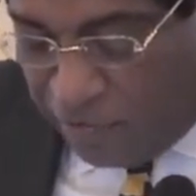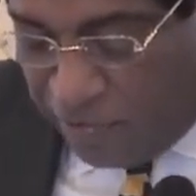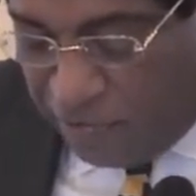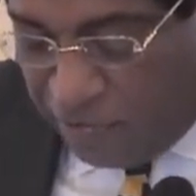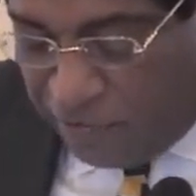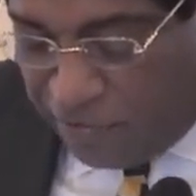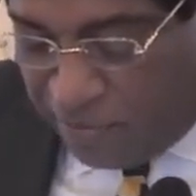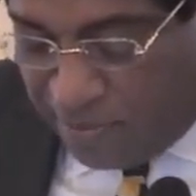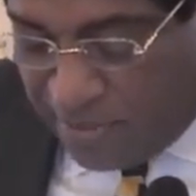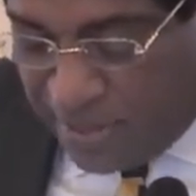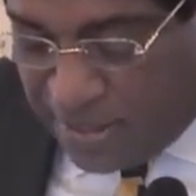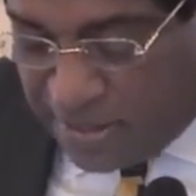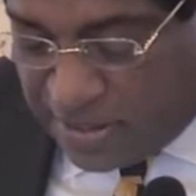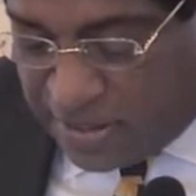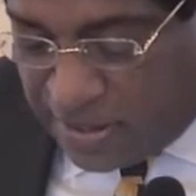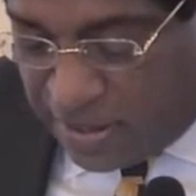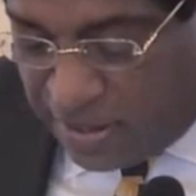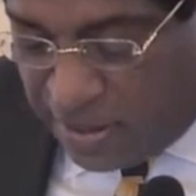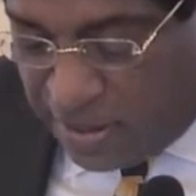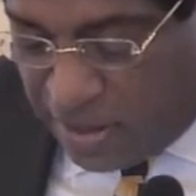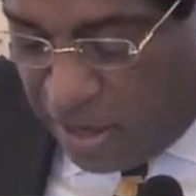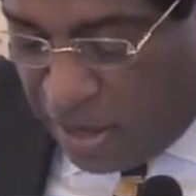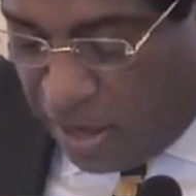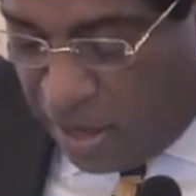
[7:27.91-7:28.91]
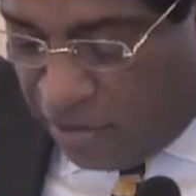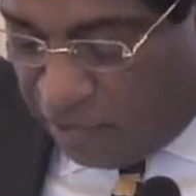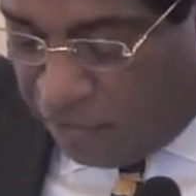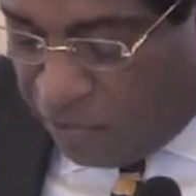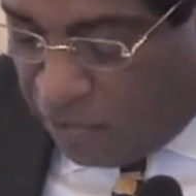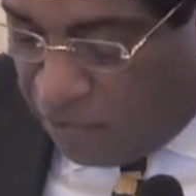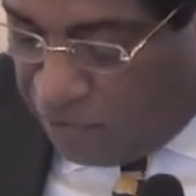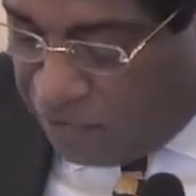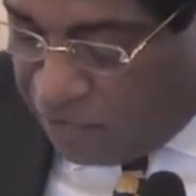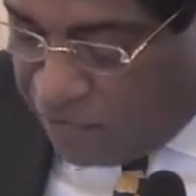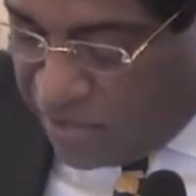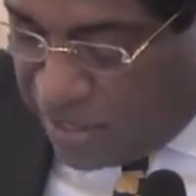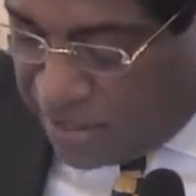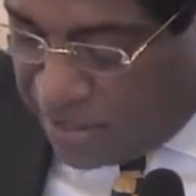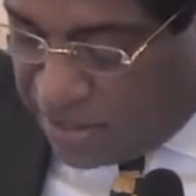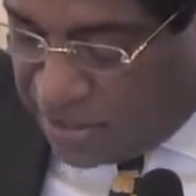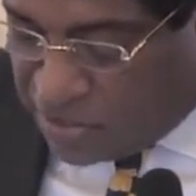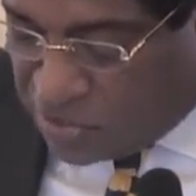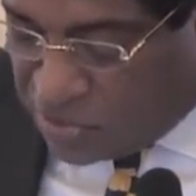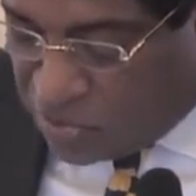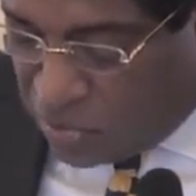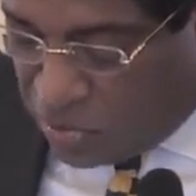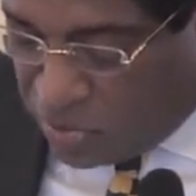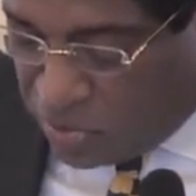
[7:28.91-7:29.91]
of information from
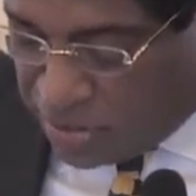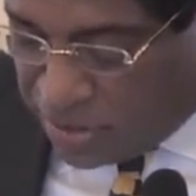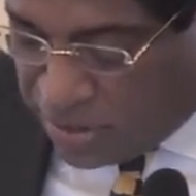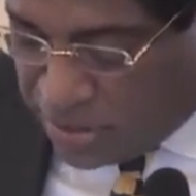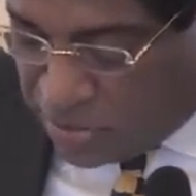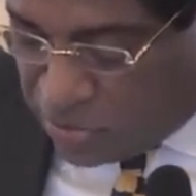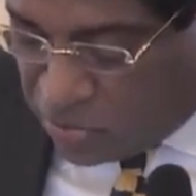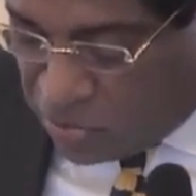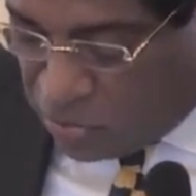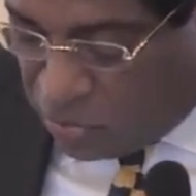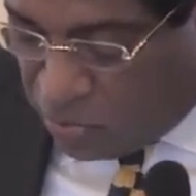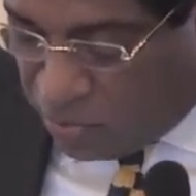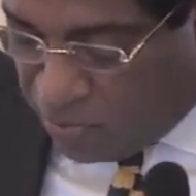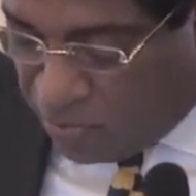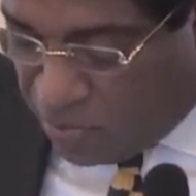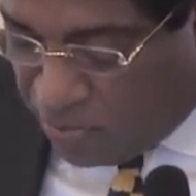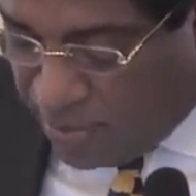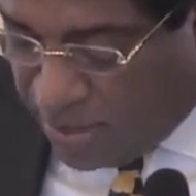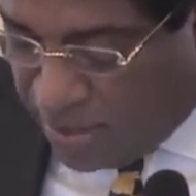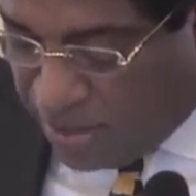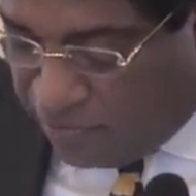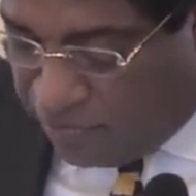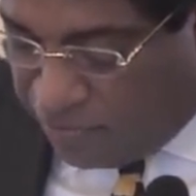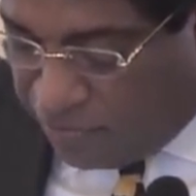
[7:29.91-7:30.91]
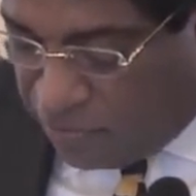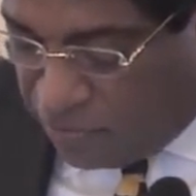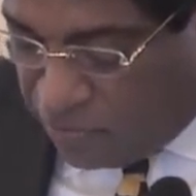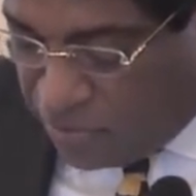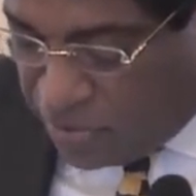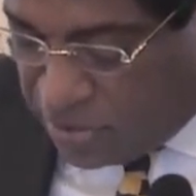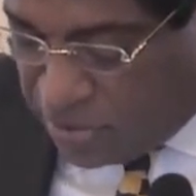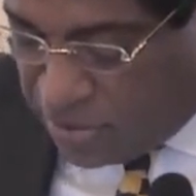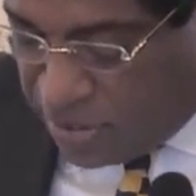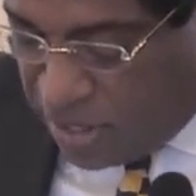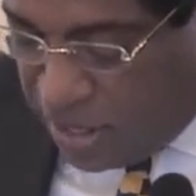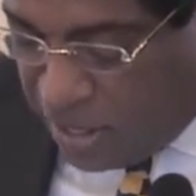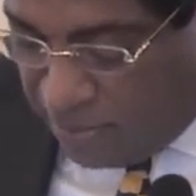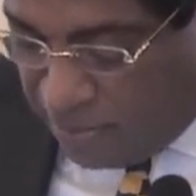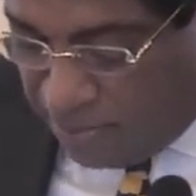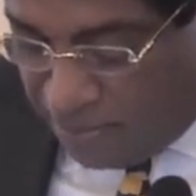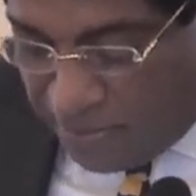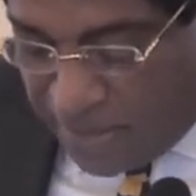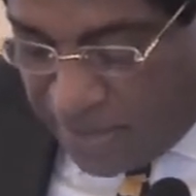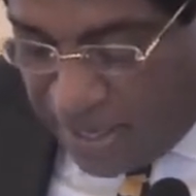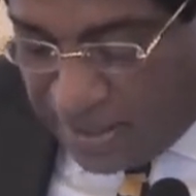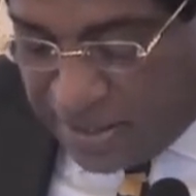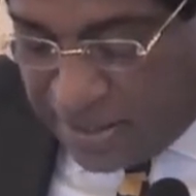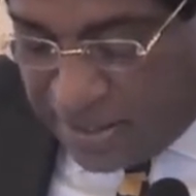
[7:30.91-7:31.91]
various quarters through mobile phones
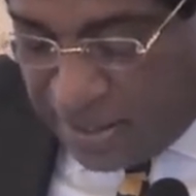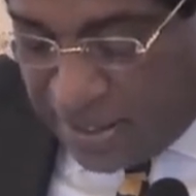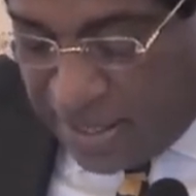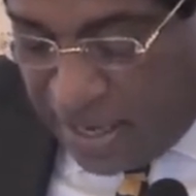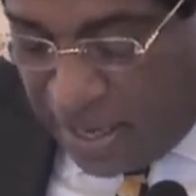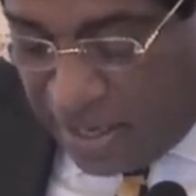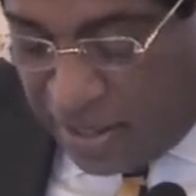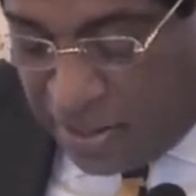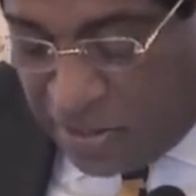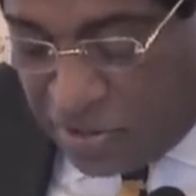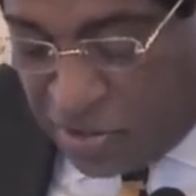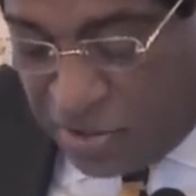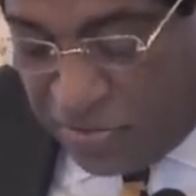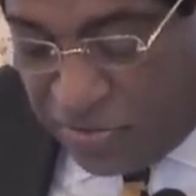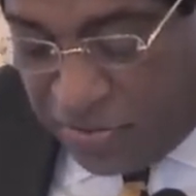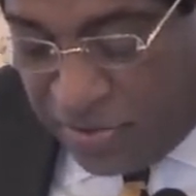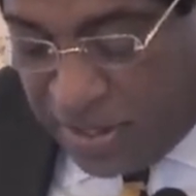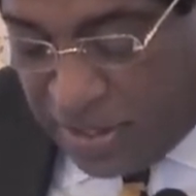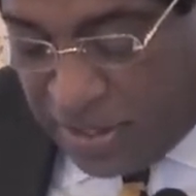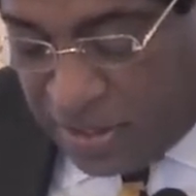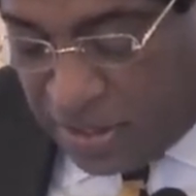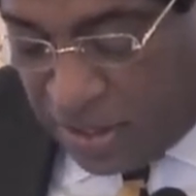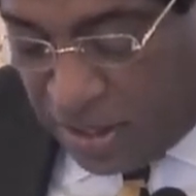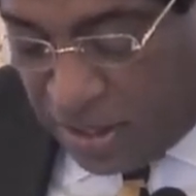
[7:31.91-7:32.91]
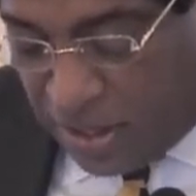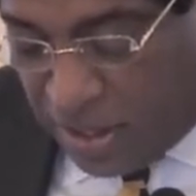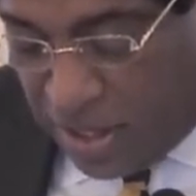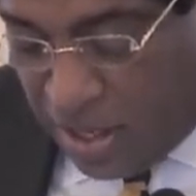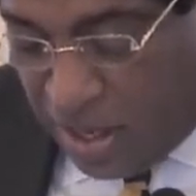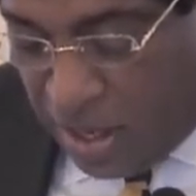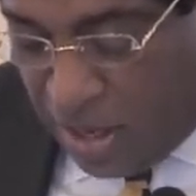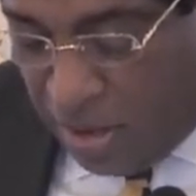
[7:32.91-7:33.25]
makes the younger generation